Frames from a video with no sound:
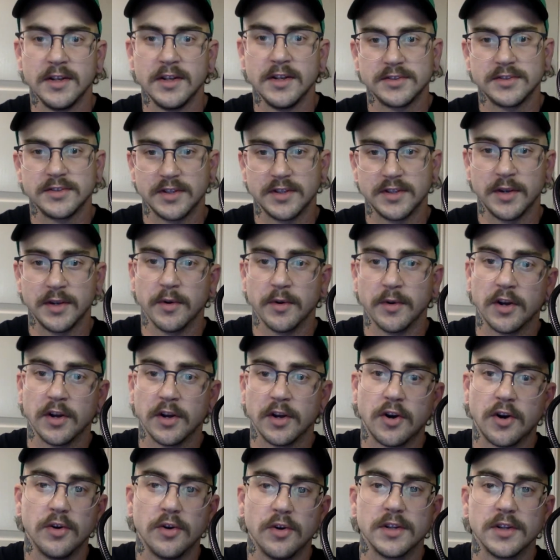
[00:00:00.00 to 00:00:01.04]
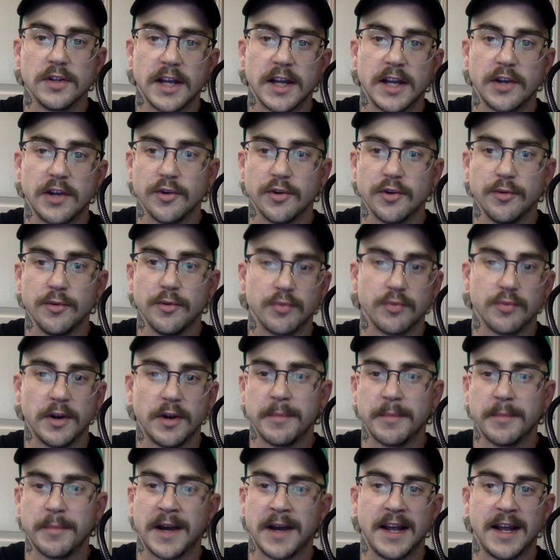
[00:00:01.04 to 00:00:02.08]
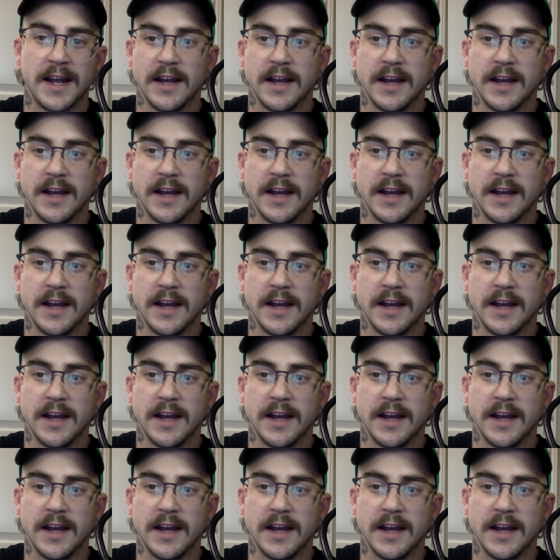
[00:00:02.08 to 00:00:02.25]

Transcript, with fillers: So they were a cult-like group run by